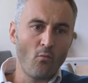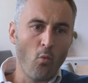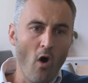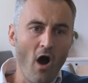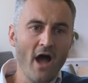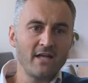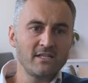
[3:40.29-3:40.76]

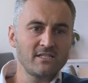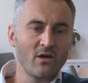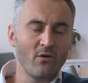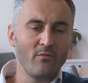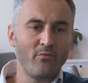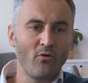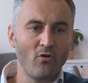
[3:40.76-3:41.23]
Why it's
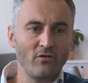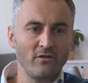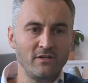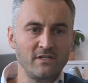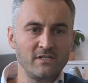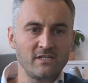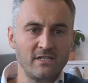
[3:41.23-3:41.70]
so
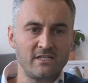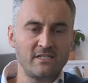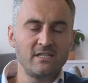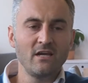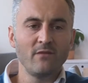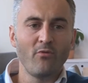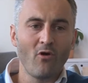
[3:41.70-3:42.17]
important is
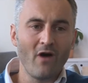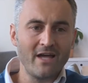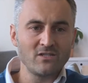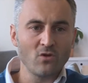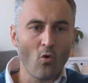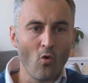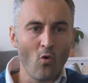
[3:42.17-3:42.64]
Singapore
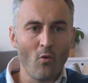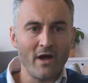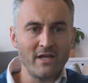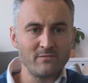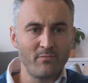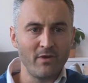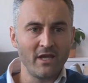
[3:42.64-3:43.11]
has
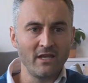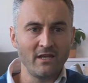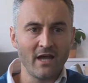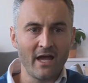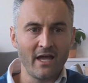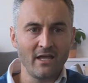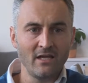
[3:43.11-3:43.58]
always
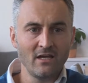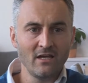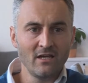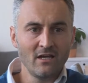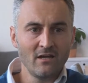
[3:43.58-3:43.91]
been a